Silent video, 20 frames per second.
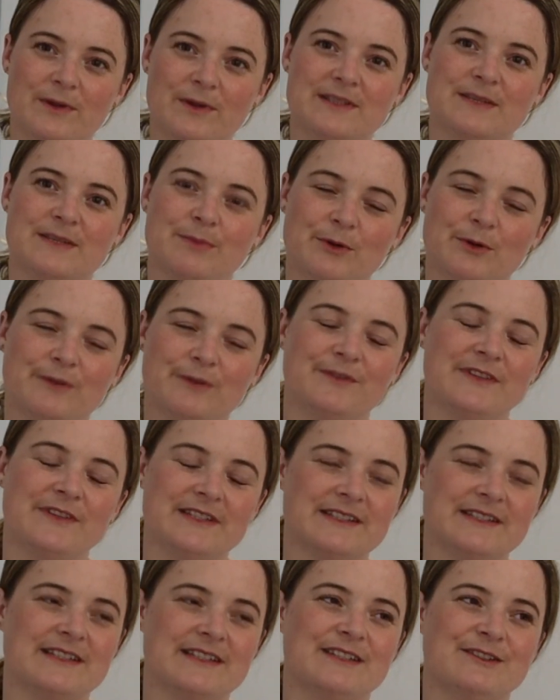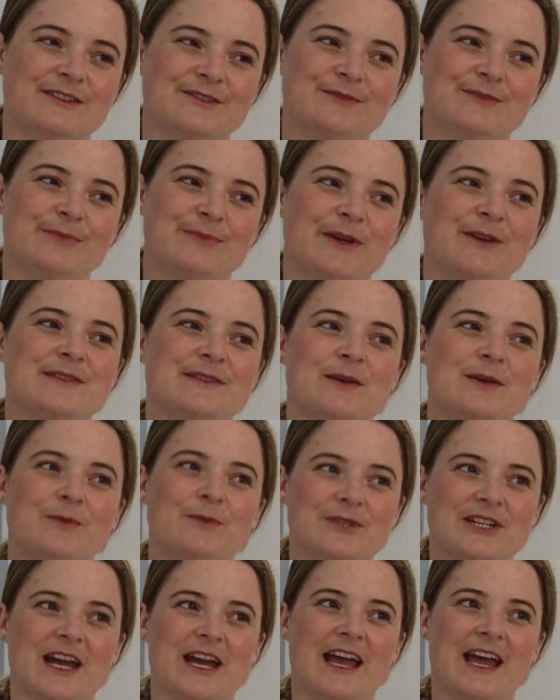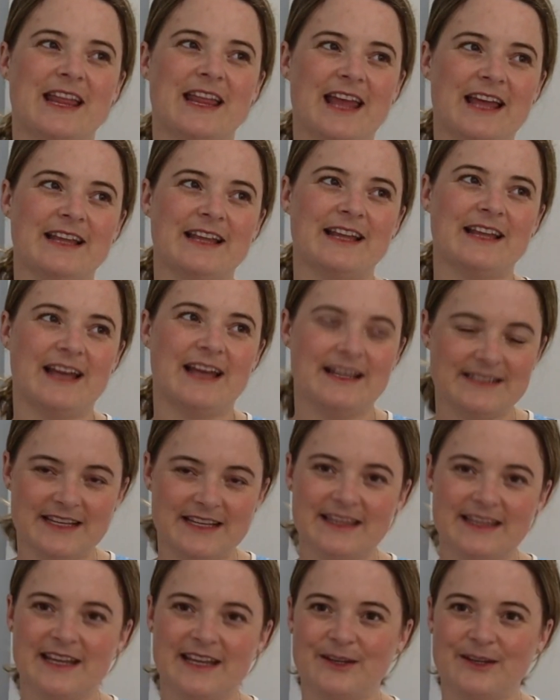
support for yourself, because I wish I had done that